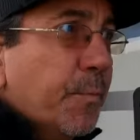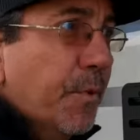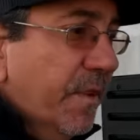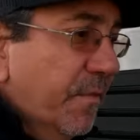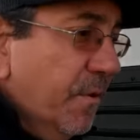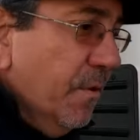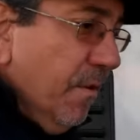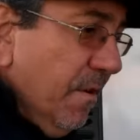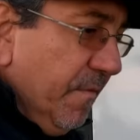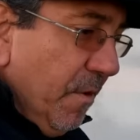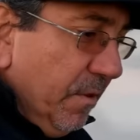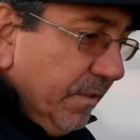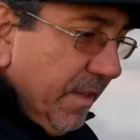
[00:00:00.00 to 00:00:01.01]
preview
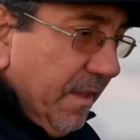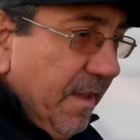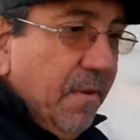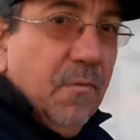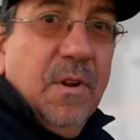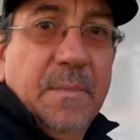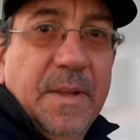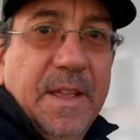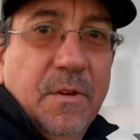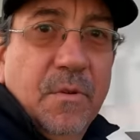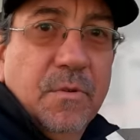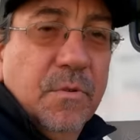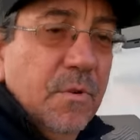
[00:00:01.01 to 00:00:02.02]
of all the
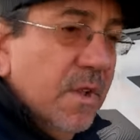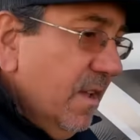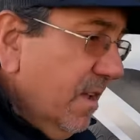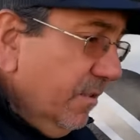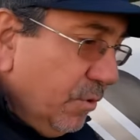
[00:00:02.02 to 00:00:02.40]
Winnebago